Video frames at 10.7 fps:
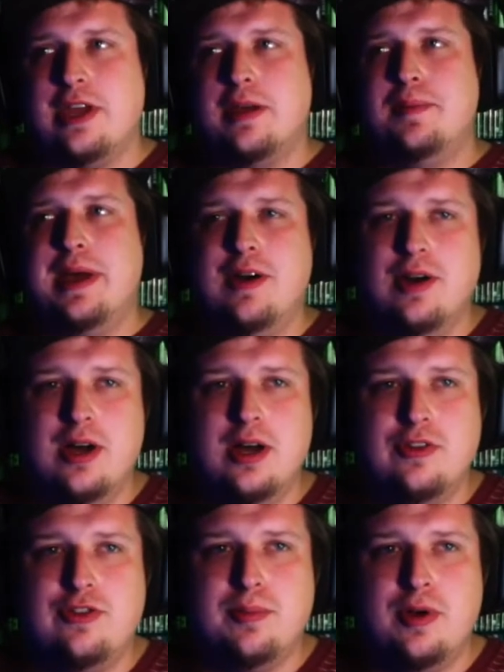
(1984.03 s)
about
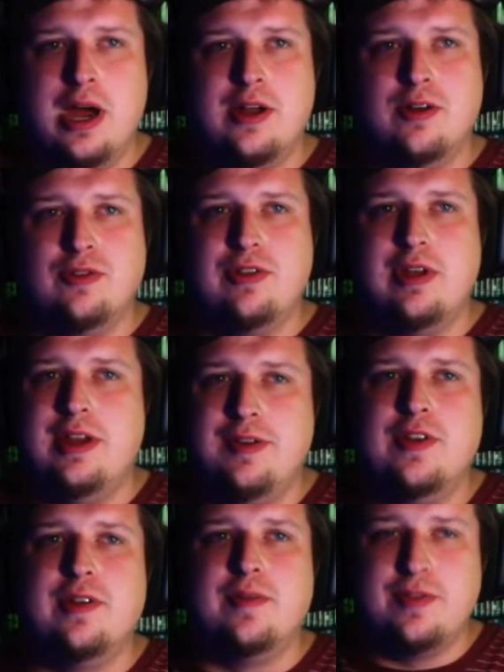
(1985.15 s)
Sopranos, and
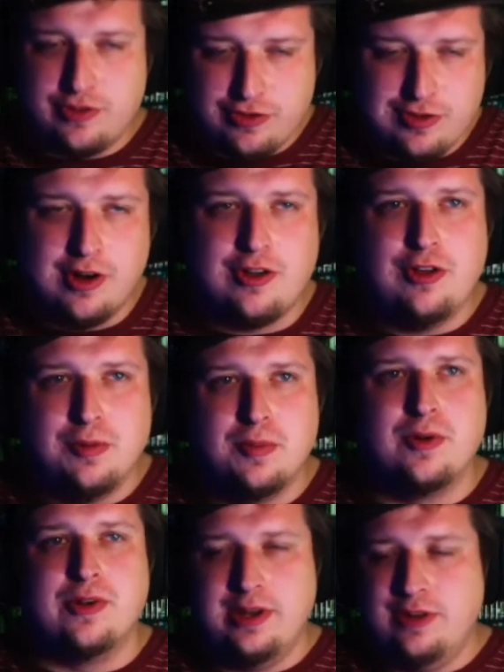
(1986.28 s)
even if it's dark
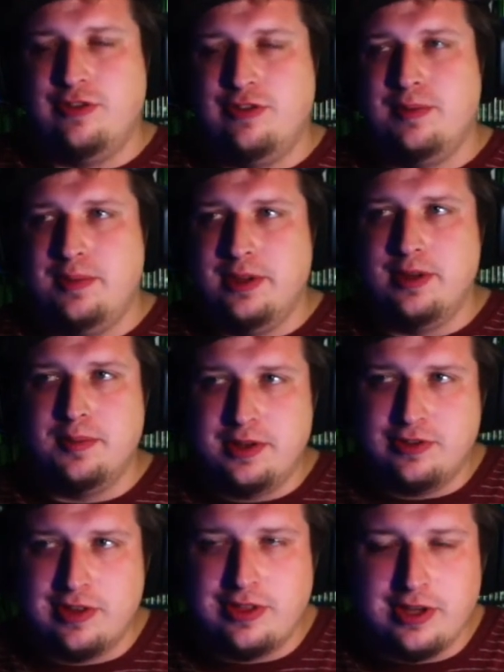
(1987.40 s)
humor, it needs to be there.
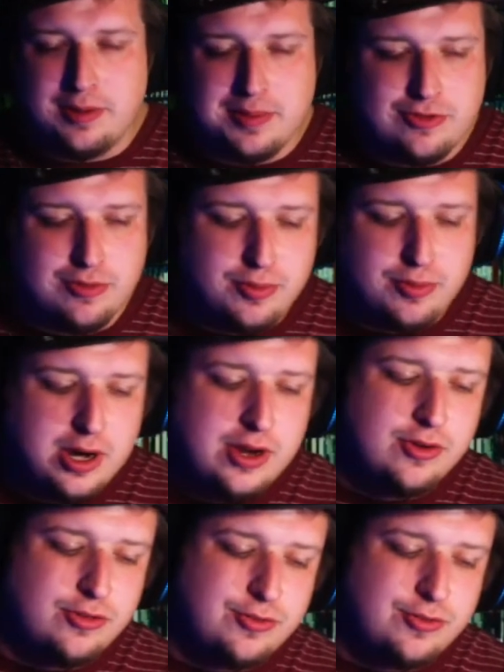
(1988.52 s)
Because I think about Sopranos, for